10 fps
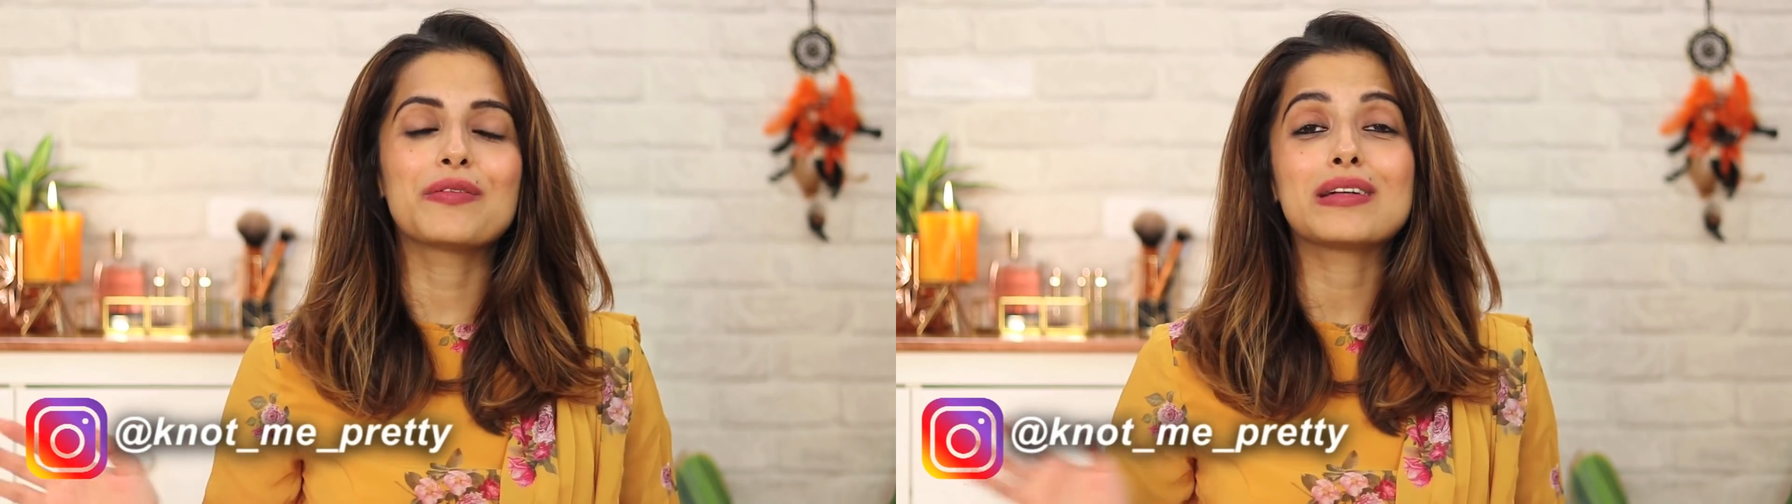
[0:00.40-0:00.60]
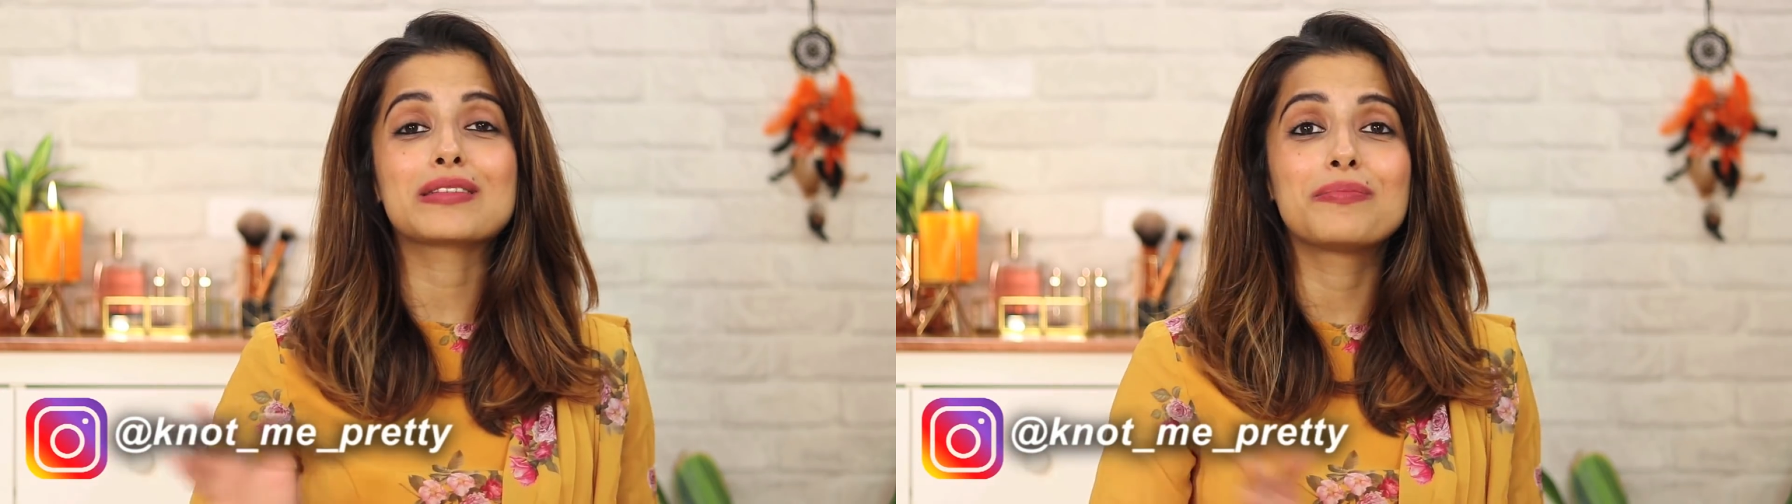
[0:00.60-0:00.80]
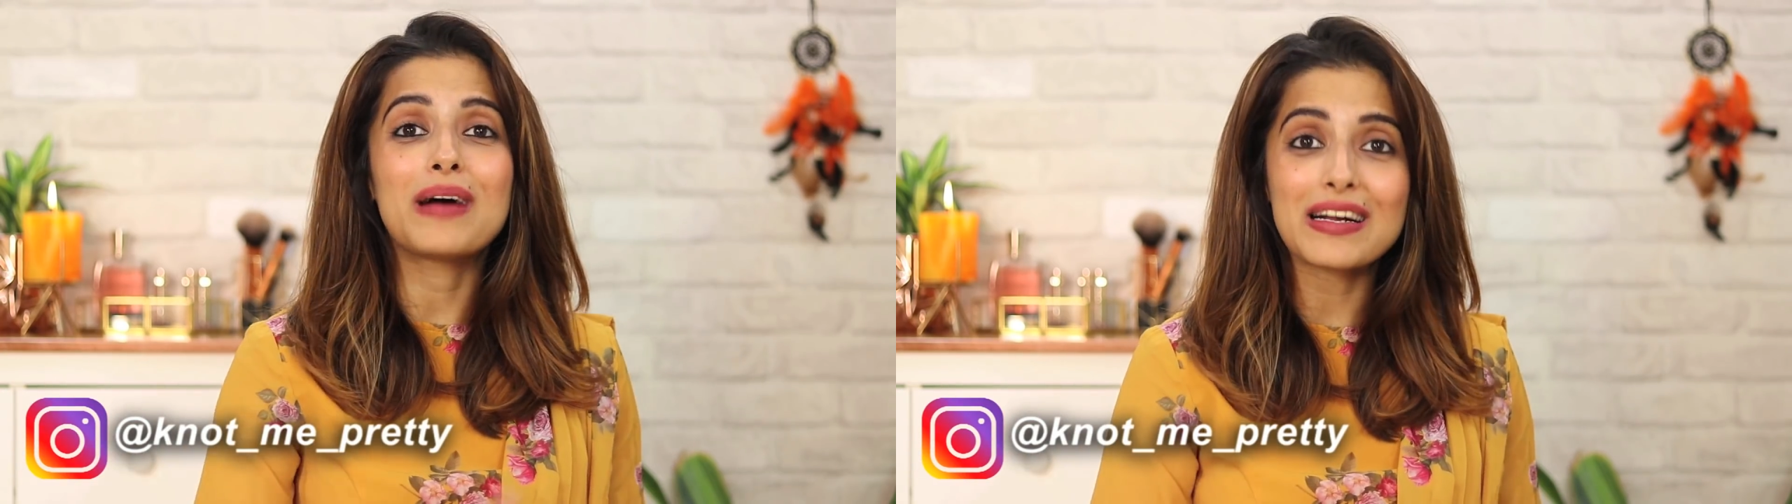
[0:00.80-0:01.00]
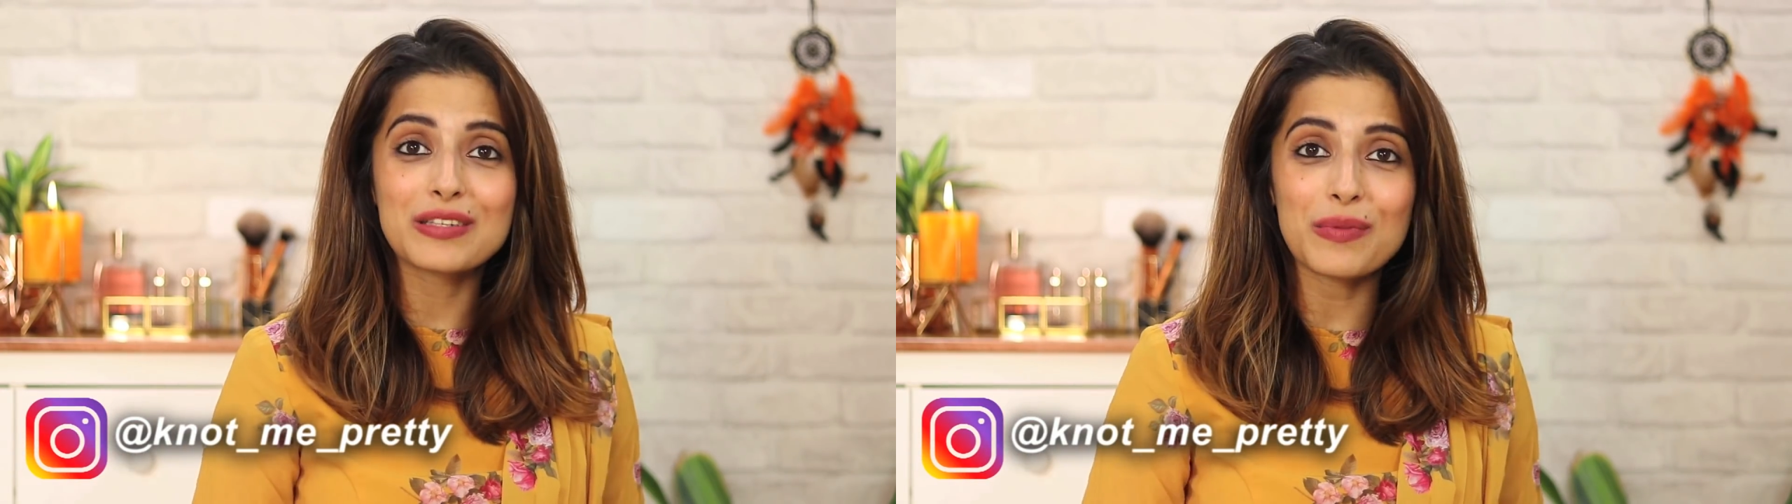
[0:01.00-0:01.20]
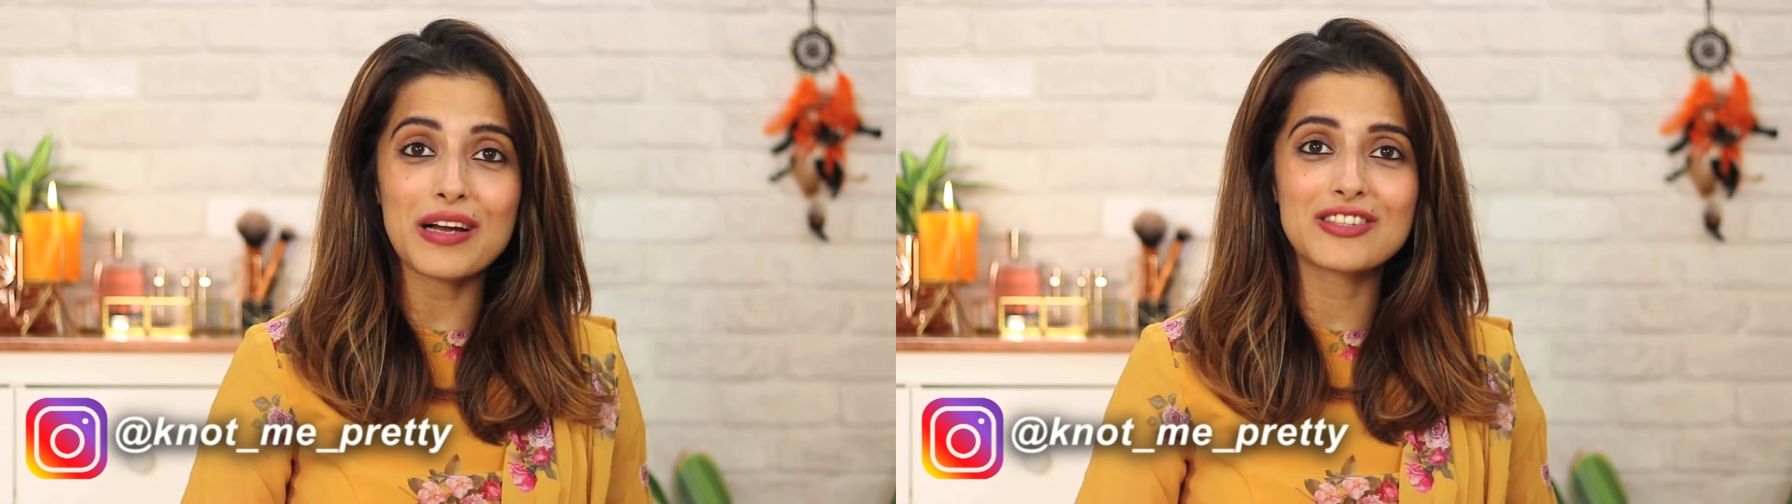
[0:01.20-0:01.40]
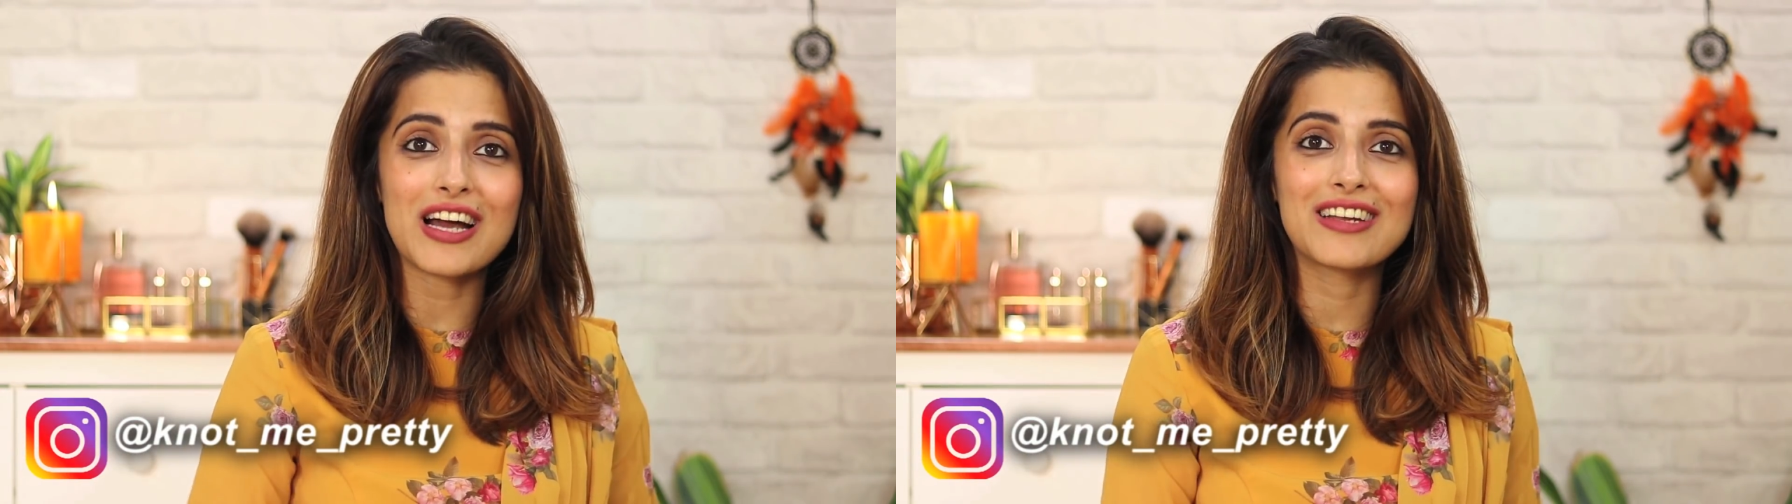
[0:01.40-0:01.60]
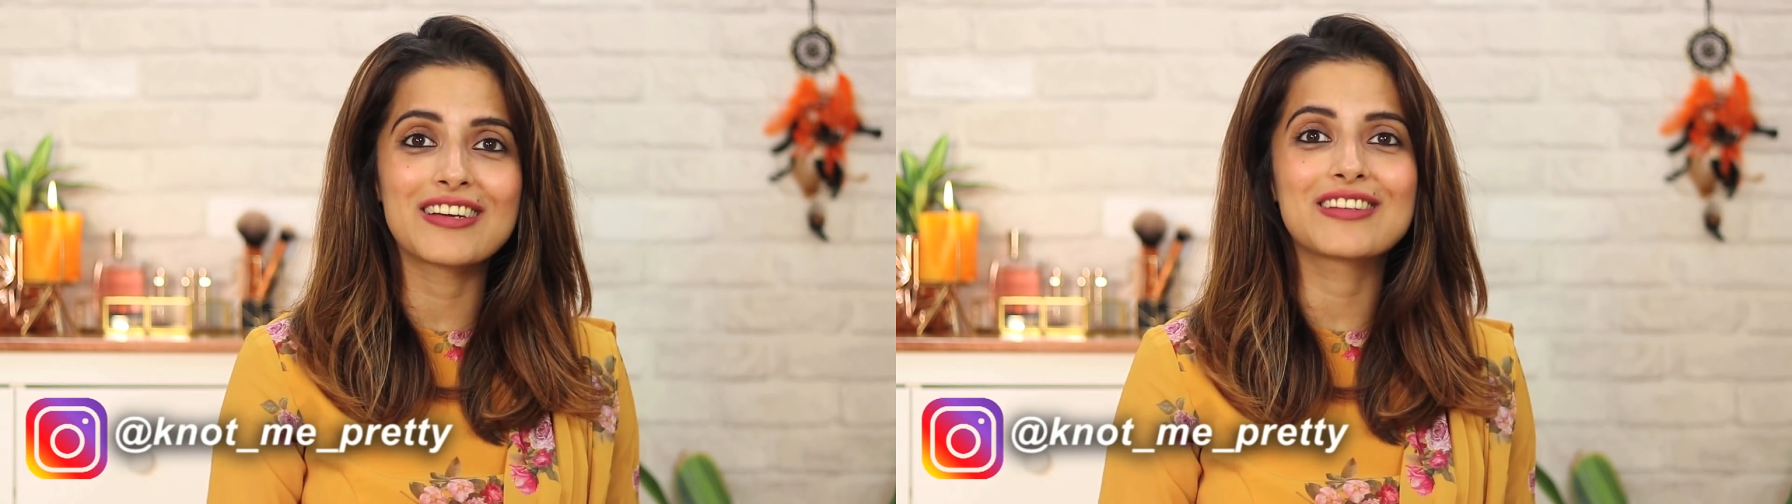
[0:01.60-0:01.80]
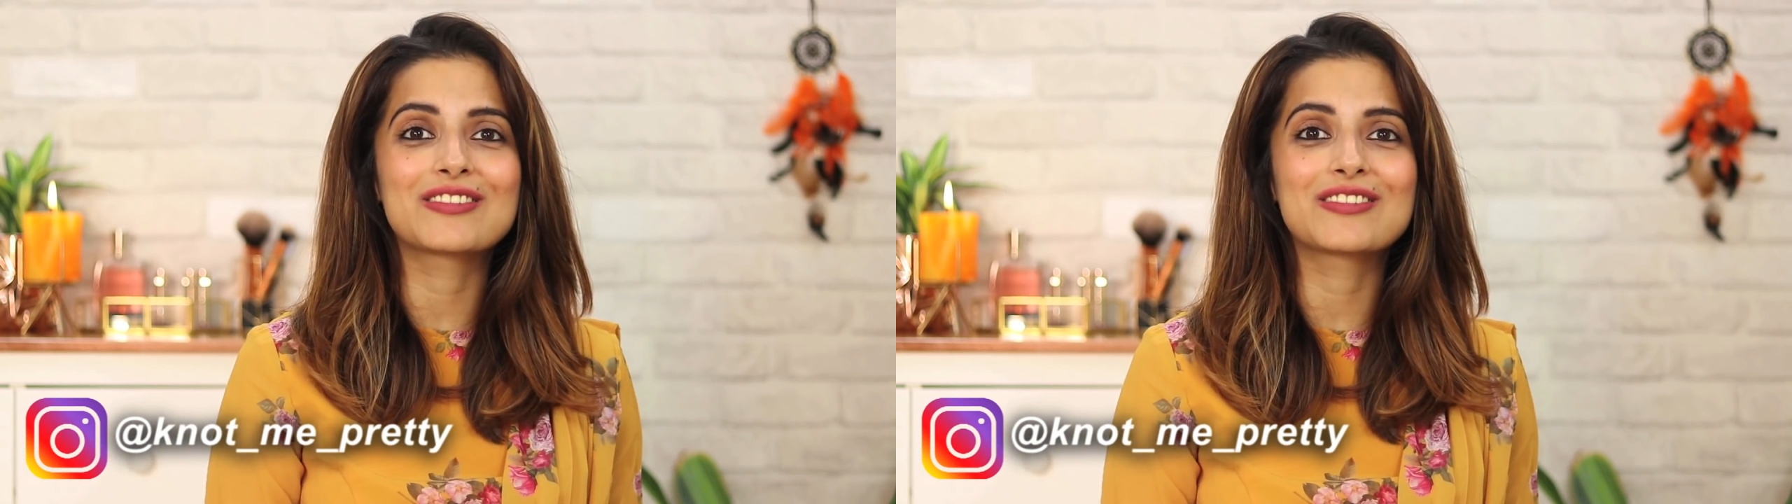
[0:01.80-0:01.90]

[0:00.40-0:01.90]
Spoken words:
welcome back to my channel.